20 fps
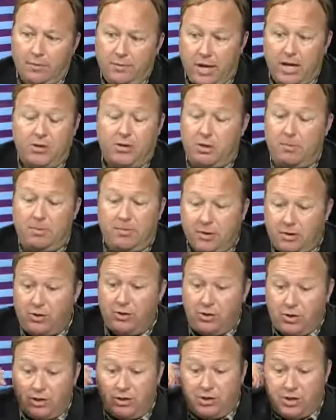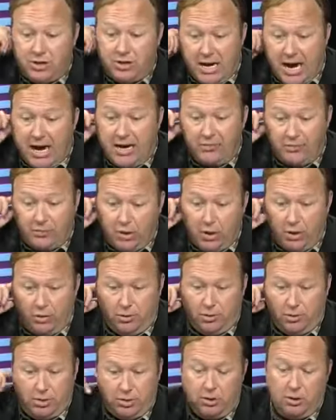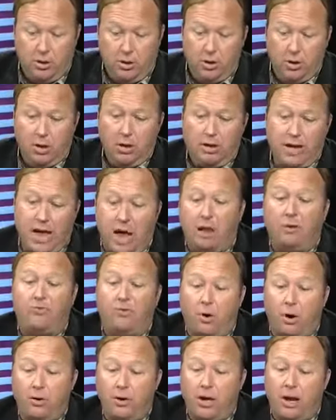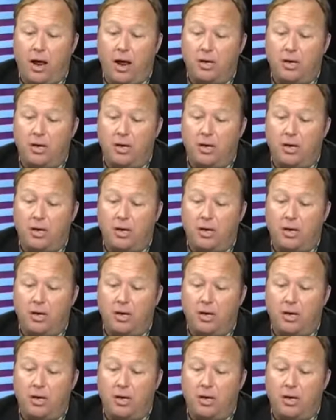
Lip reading: the issue, I mean, this is just today's news. California